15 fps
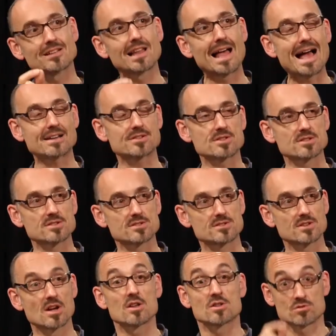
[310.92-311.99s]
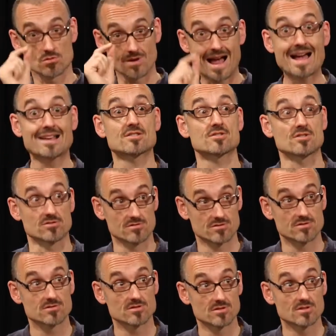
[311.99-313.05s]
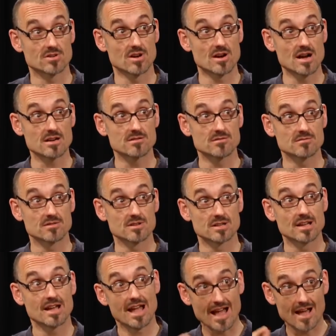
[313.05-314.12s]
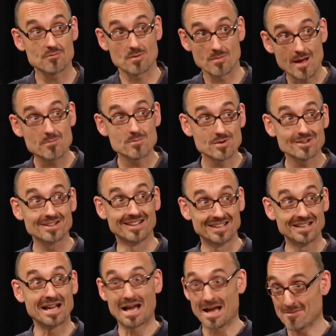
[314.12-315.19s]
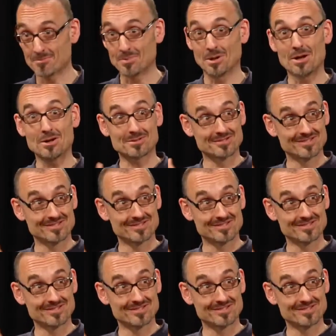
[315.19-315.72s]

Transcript: actions, through actions. All right? Remember? Plot,